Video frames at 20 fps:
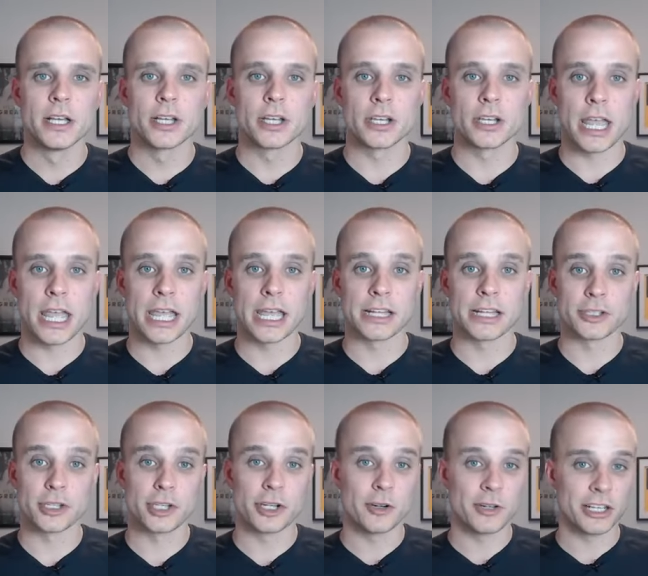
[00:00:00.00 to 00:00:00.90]
and
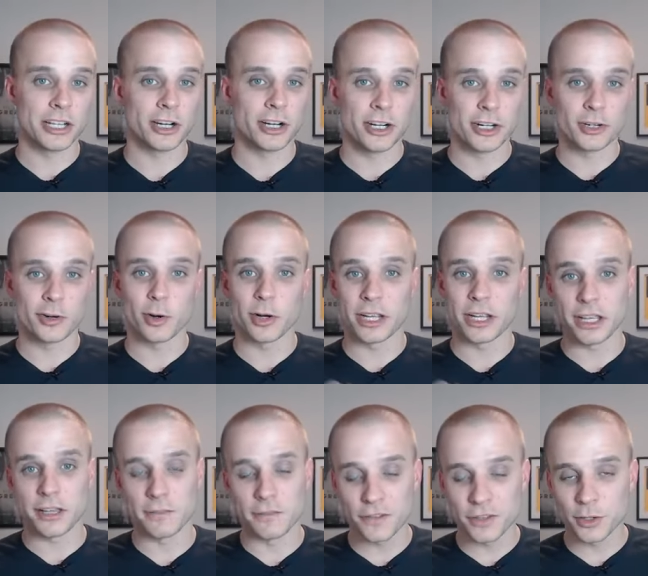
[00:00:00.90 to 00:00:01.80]
so you don't get hurt or get
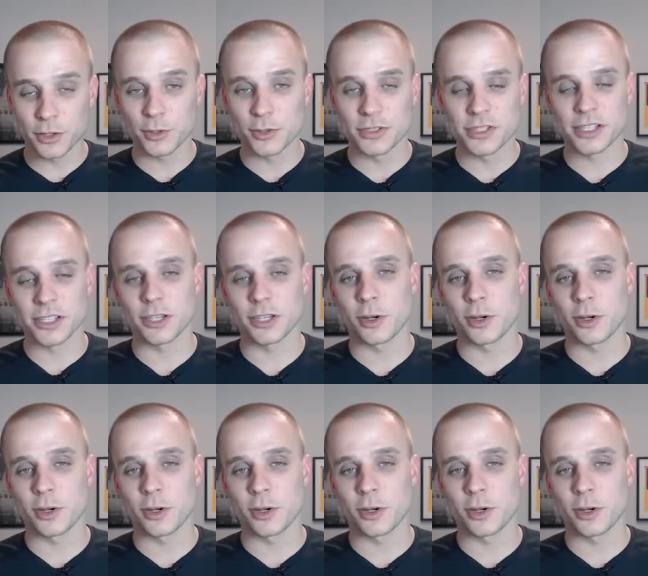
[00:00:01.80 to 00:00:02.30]
confused, go